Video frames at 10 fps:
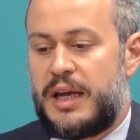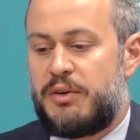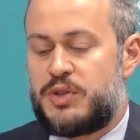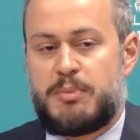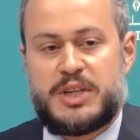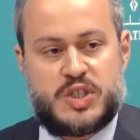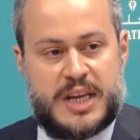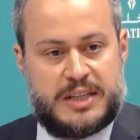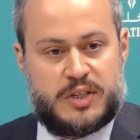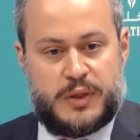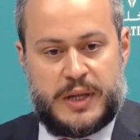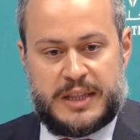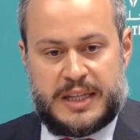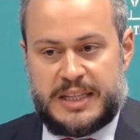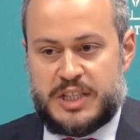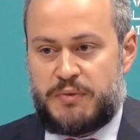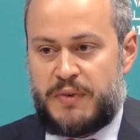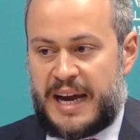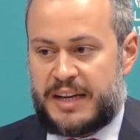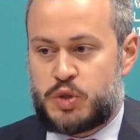it was a mistake to think that these
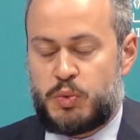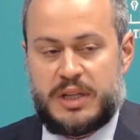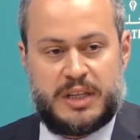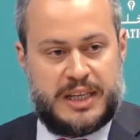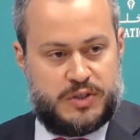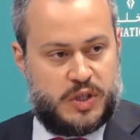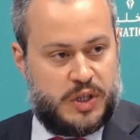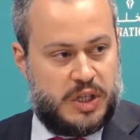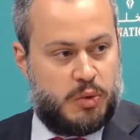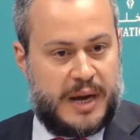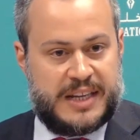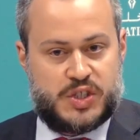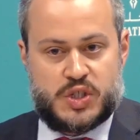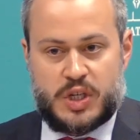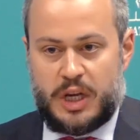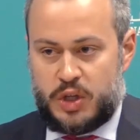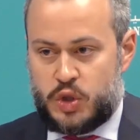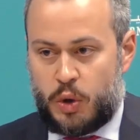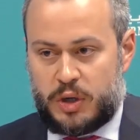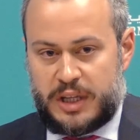facts would lead to the U.S.
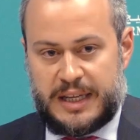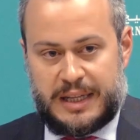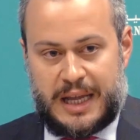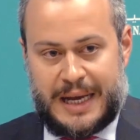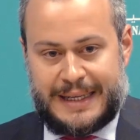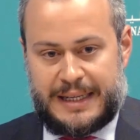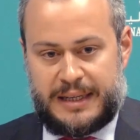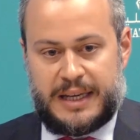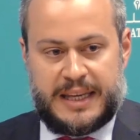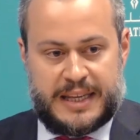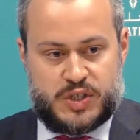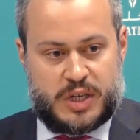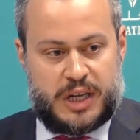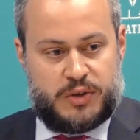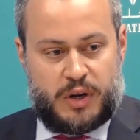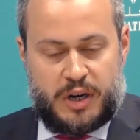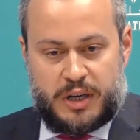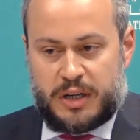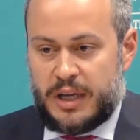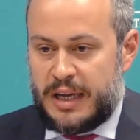totally aligning against
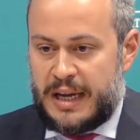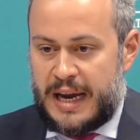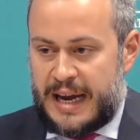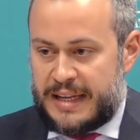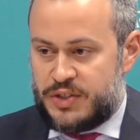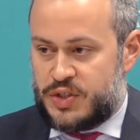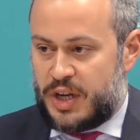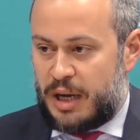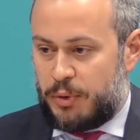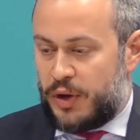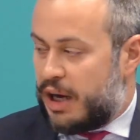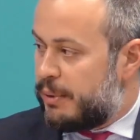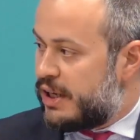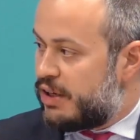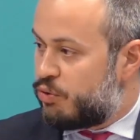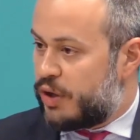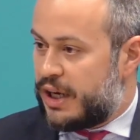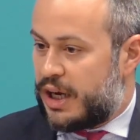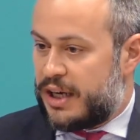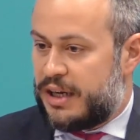Qatar as Abu Dhabi and
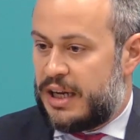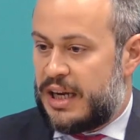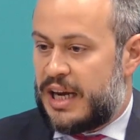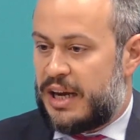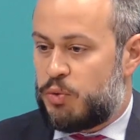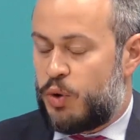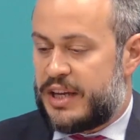Riyadh had